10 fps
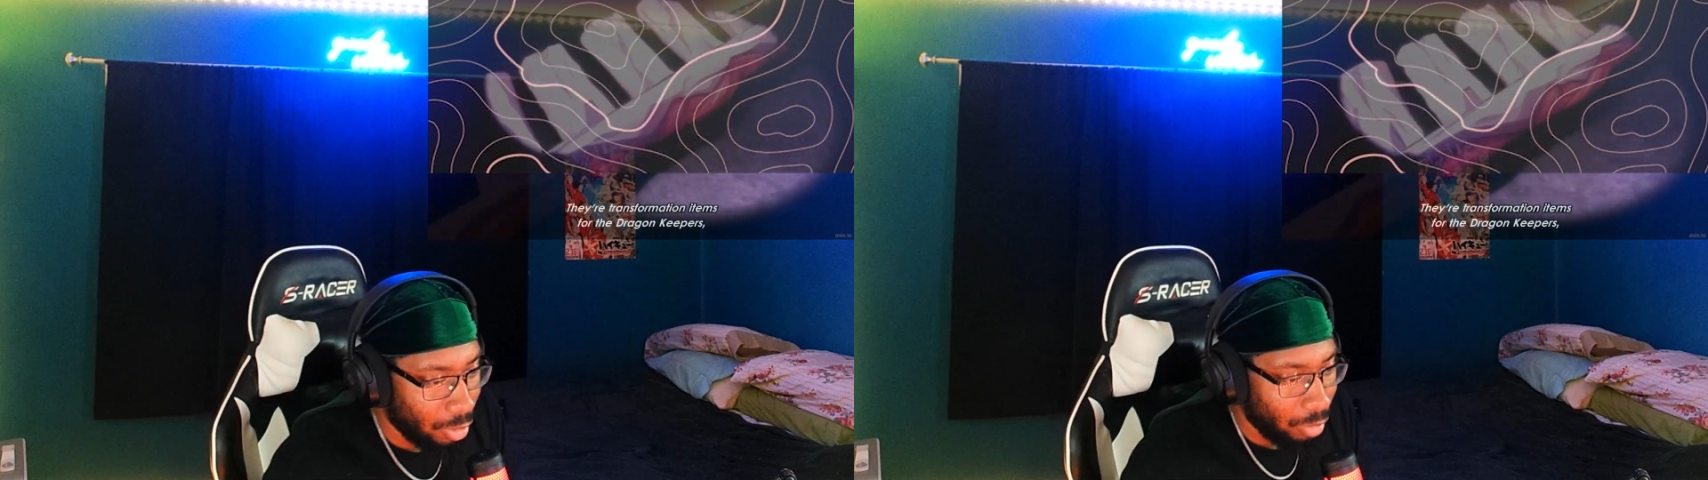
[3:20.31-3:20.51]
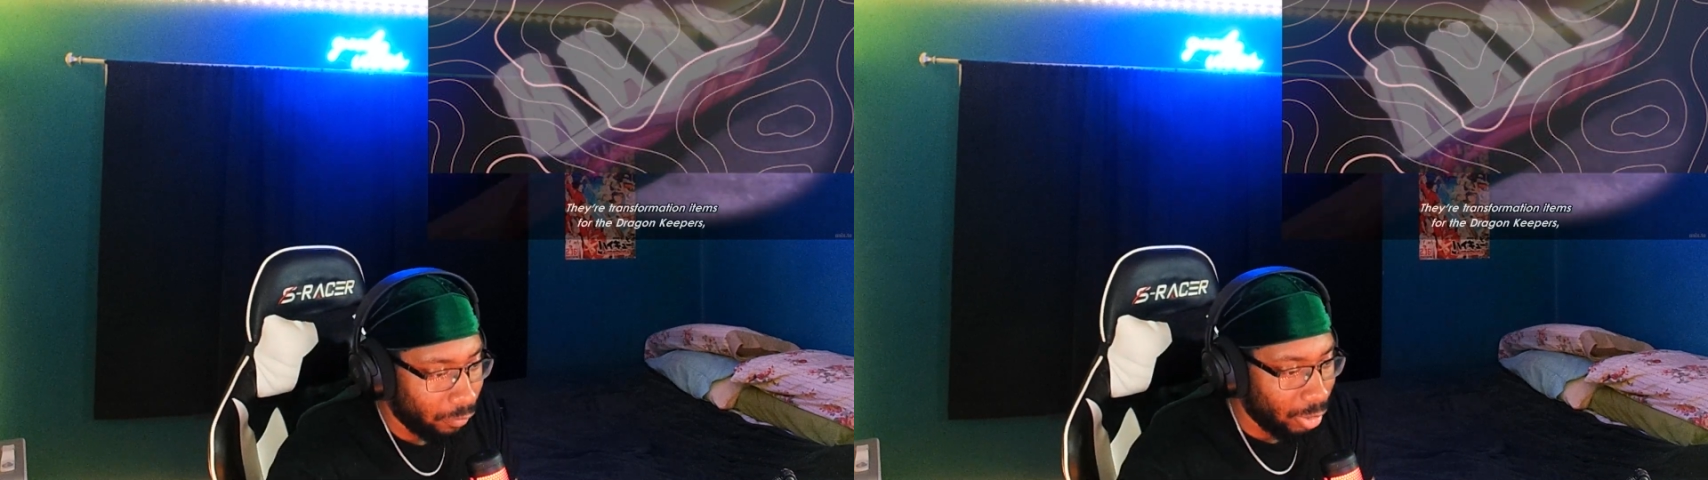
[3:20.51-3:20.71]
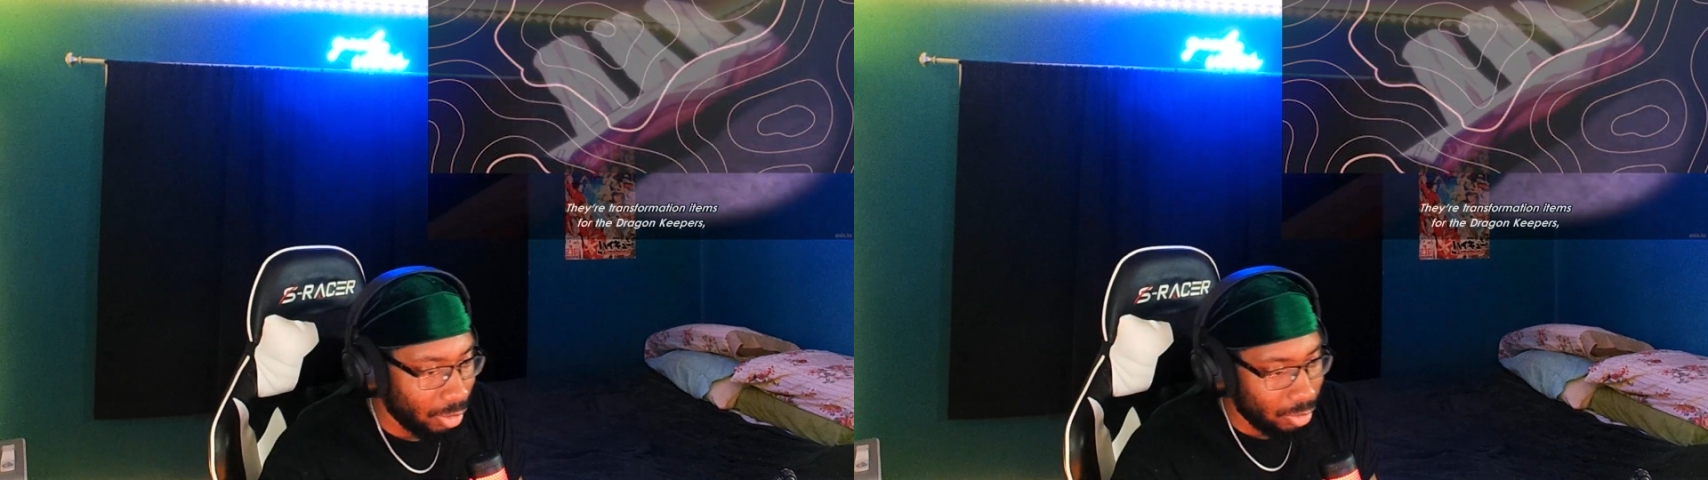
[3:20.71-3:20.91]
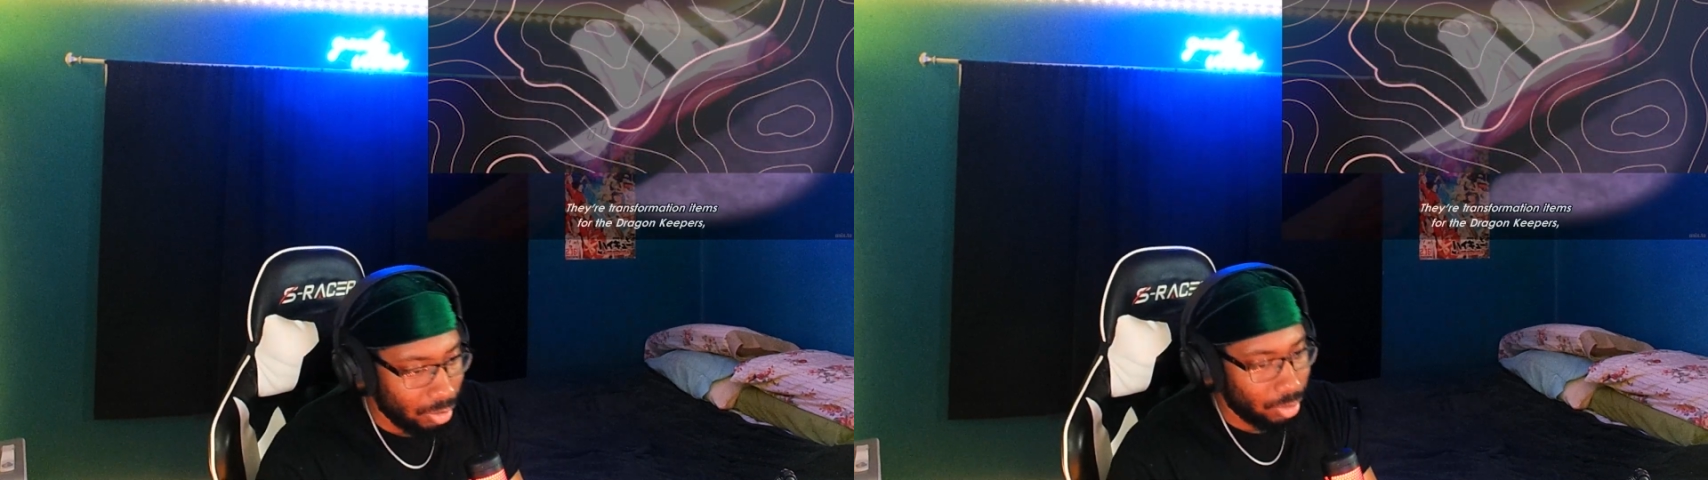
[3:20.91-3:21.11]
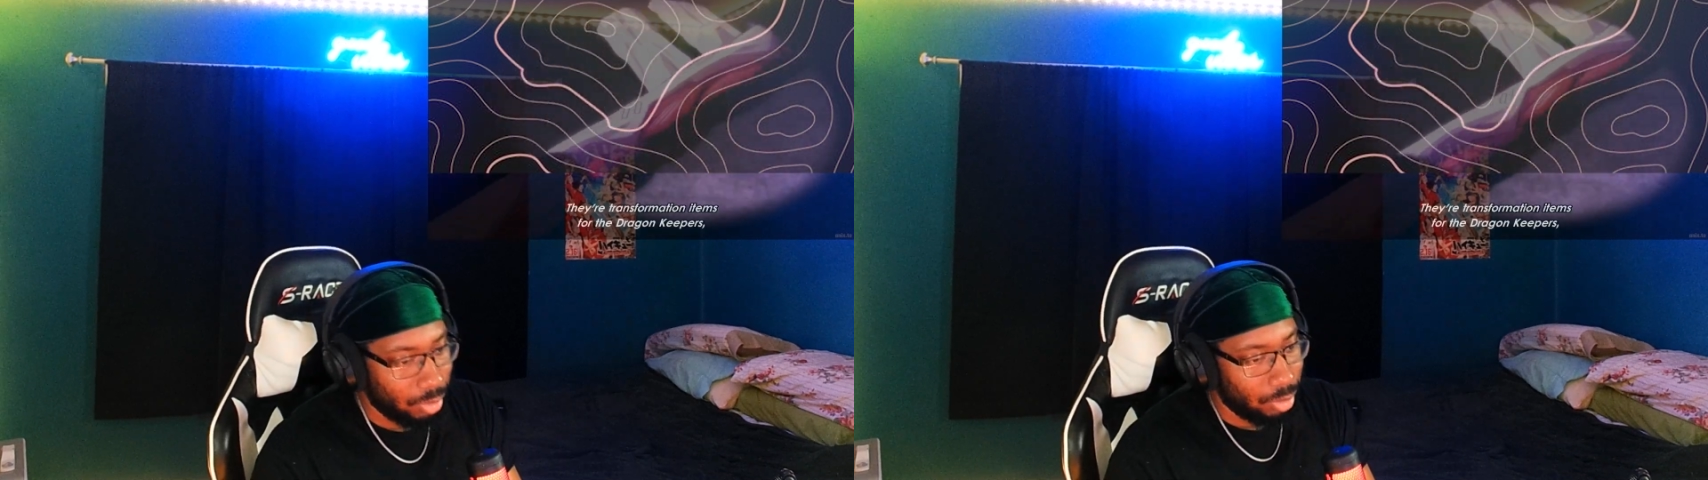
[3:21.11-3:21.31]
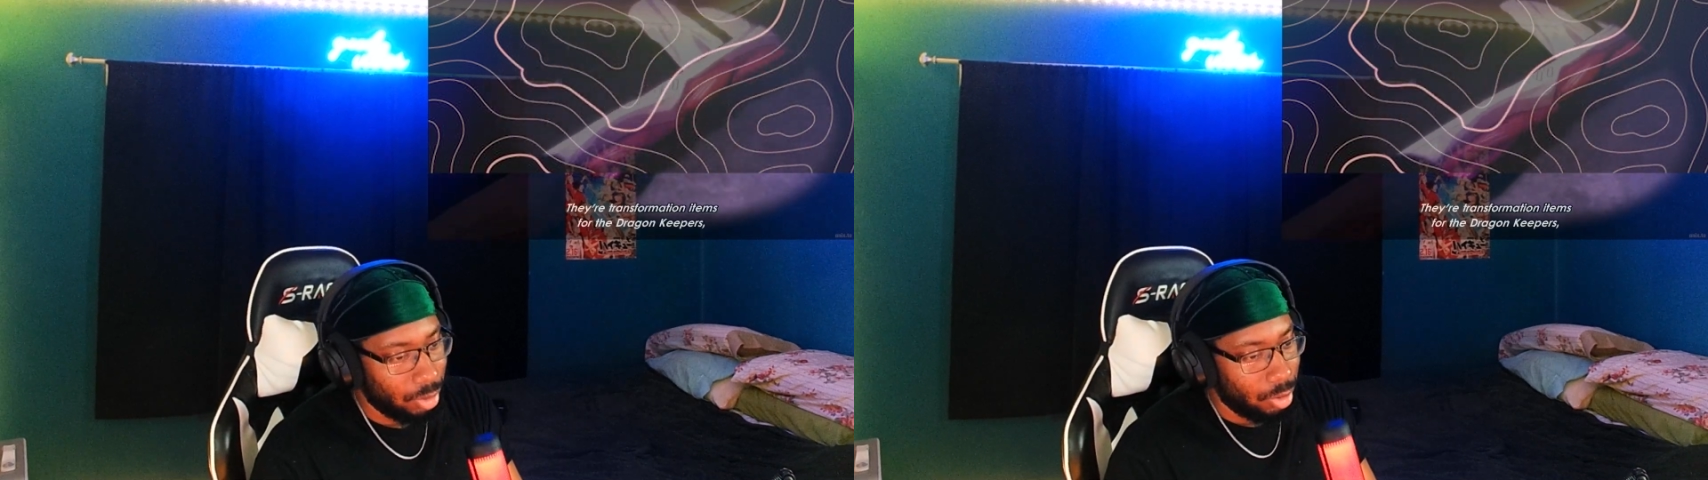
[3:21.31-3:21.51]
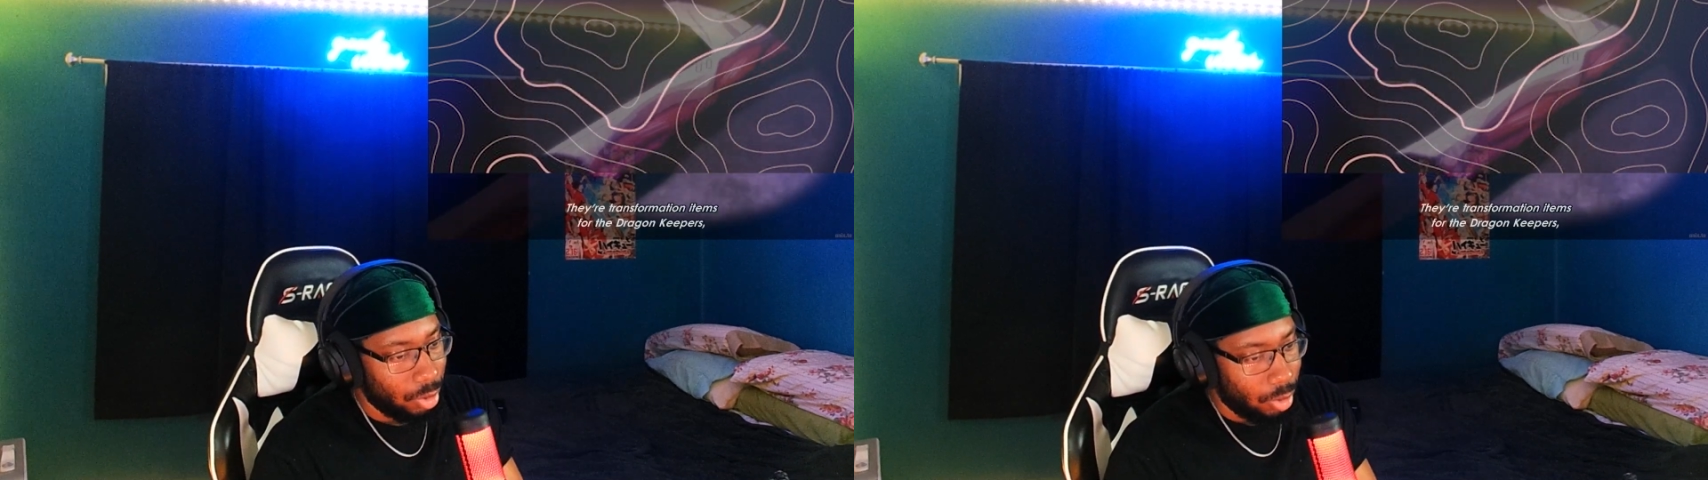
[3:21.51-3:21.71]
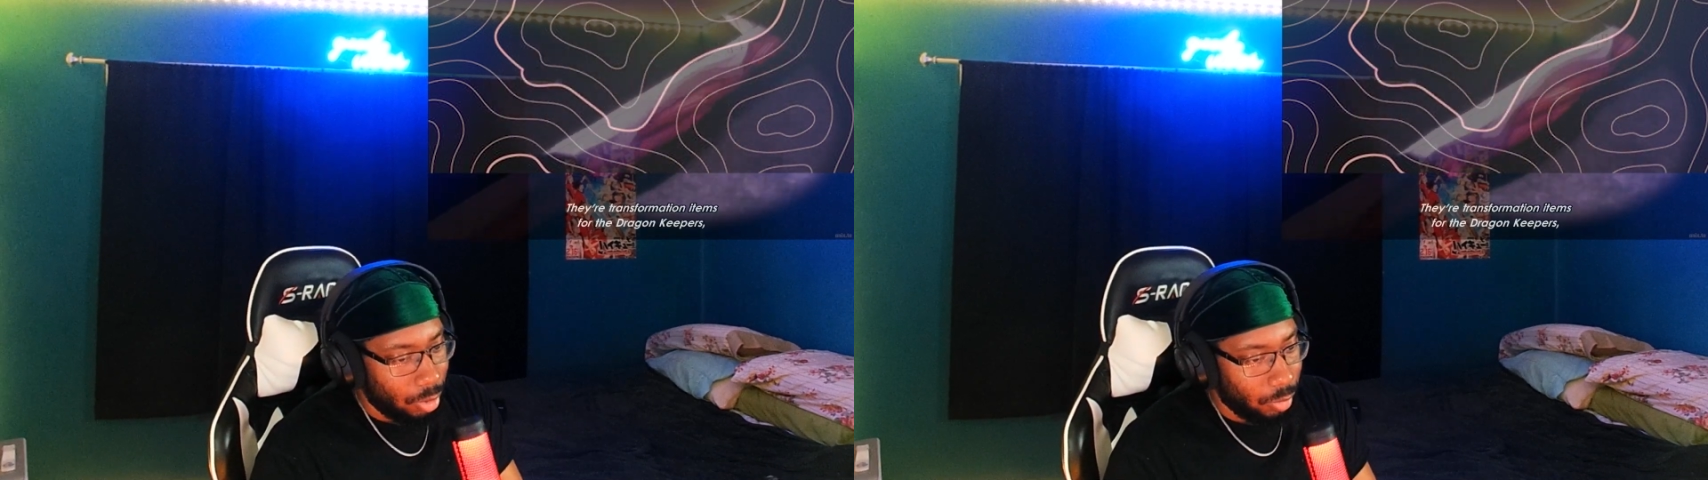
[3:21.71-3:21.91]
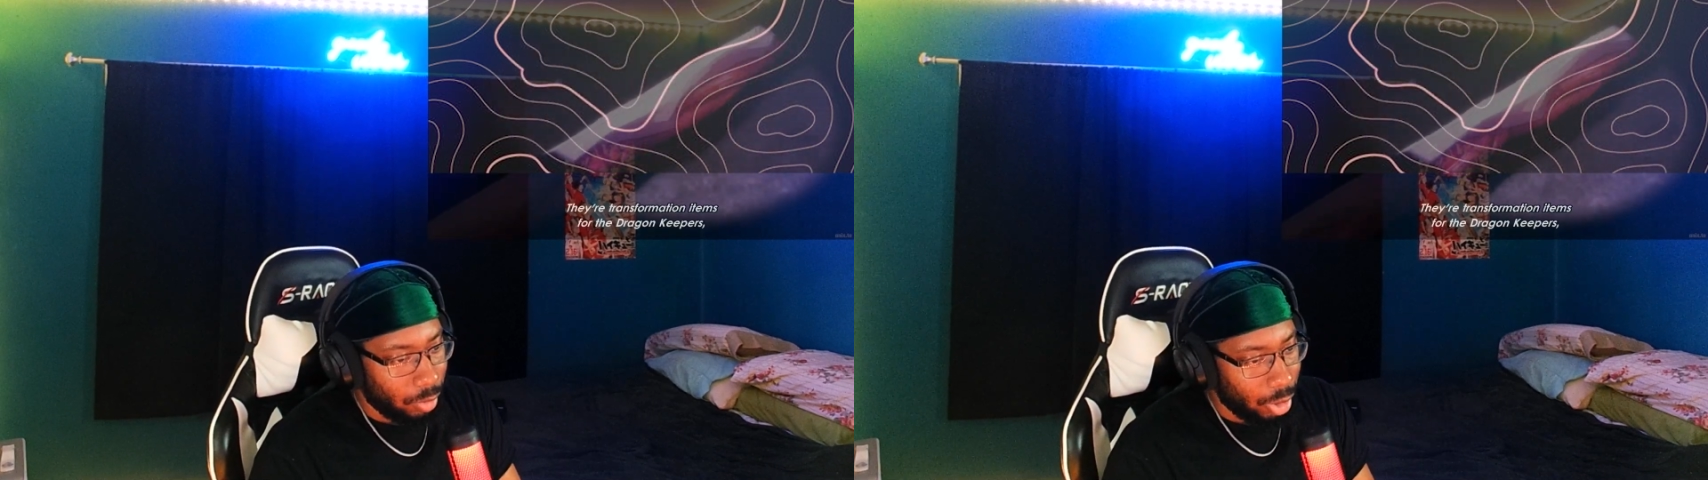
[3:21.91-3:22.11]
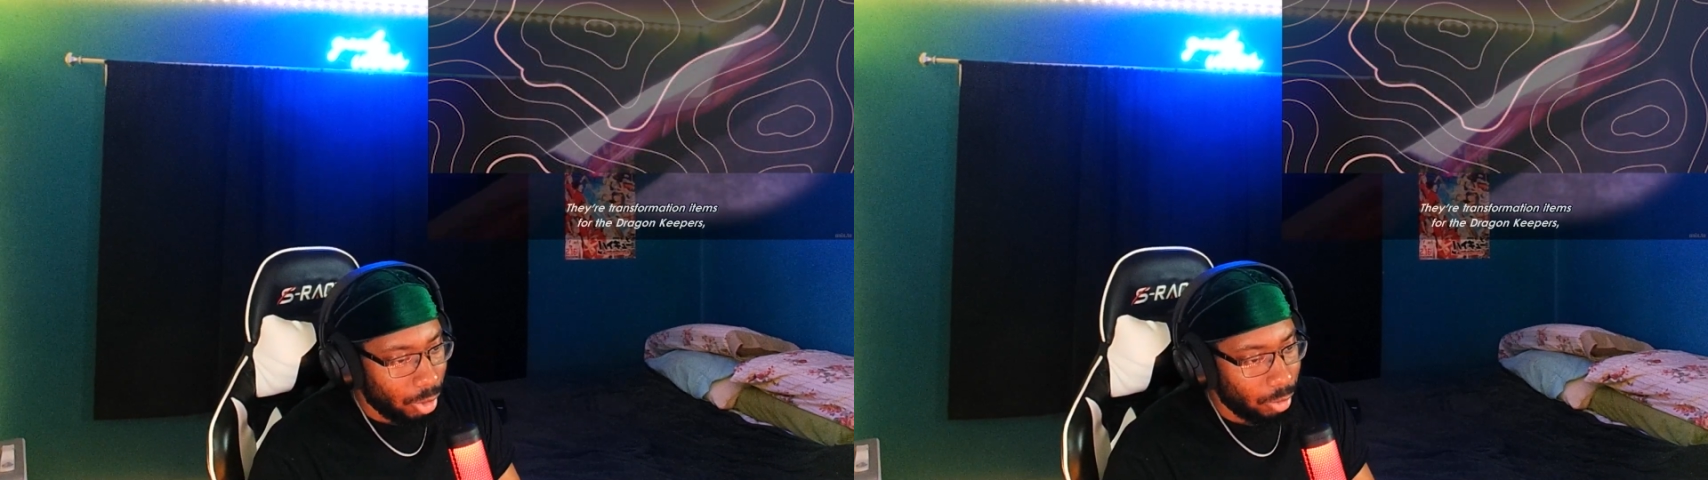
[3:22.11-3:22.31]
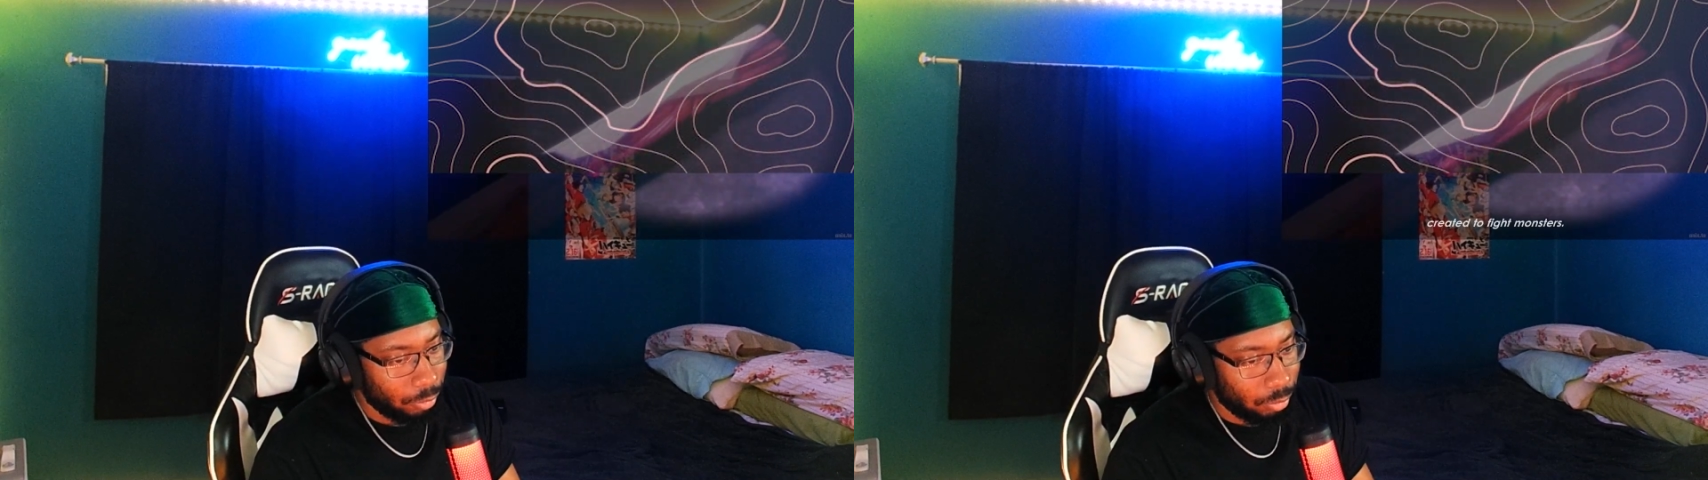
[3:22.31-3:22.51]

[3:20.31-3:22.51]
artifacts. Okay.